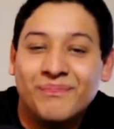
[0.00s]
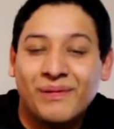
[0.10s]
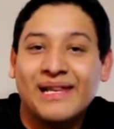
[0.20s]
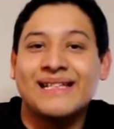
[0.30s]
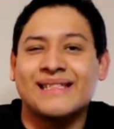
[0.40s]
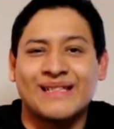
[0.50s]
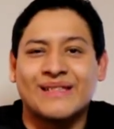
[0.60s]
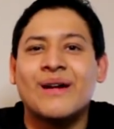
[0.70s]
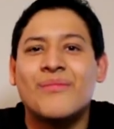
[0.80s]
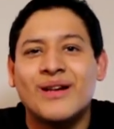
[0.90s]
Please, does
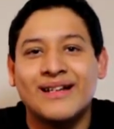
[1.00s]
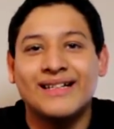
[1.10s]
someone?